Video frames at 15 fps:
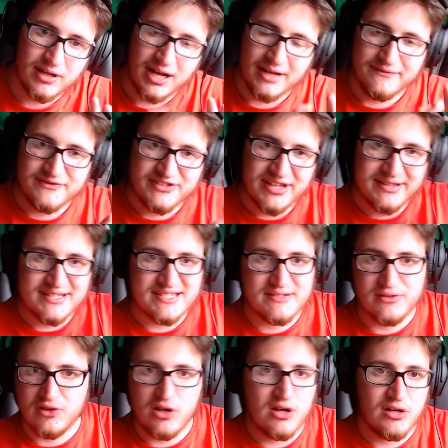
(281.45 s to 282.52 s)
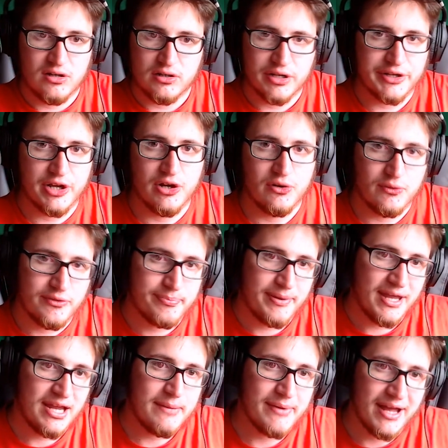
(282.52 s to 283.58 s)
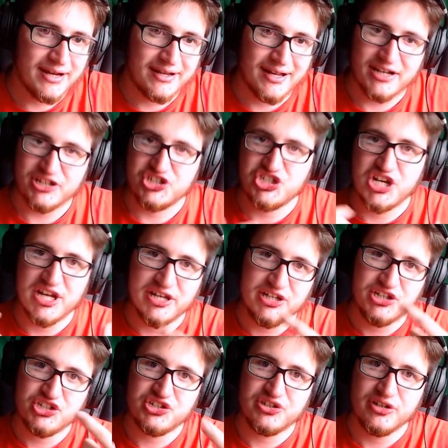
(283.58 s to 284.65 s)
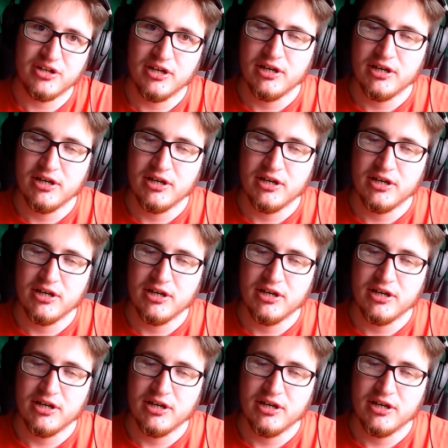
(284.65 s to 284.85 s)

I've said this long ago, with Payback kind of changed